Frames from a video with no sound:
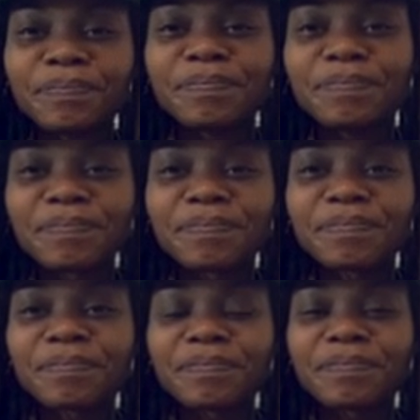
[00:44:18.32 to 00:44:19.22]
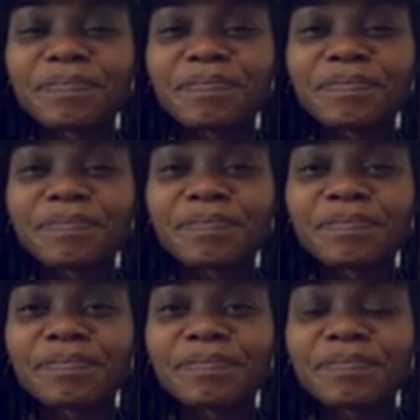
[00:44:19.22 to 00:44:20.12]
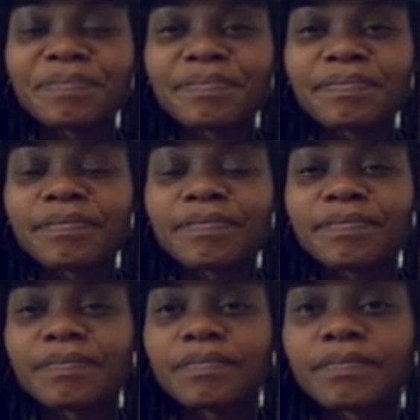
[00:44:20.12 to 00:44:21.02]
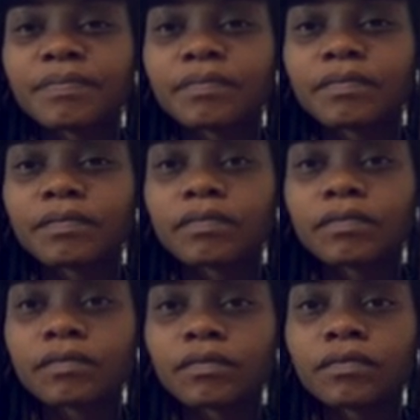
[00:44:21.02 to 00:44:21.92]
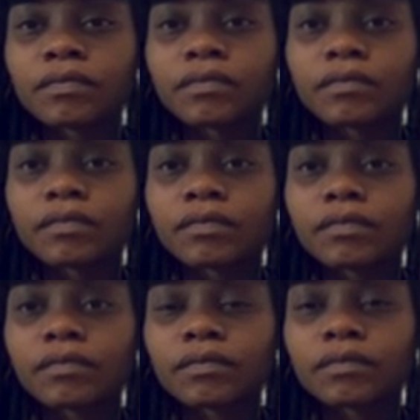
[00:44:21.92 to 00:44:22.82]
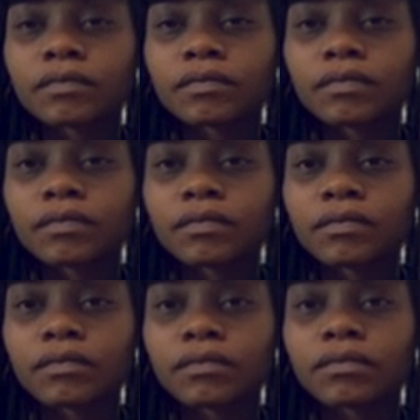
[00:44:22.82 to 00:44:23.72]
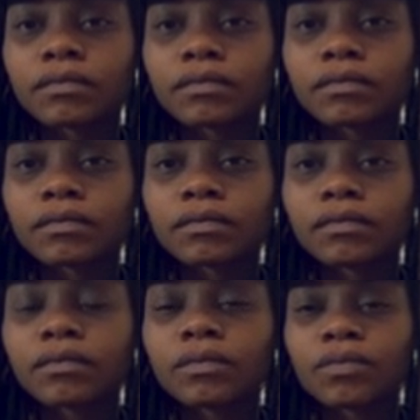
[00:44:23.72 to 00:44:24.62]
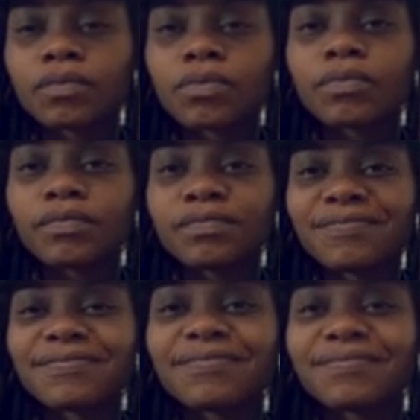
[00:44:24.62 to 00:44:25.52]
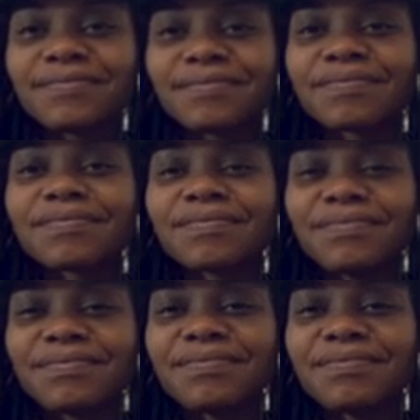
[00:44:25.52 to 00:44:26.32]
(not speaking)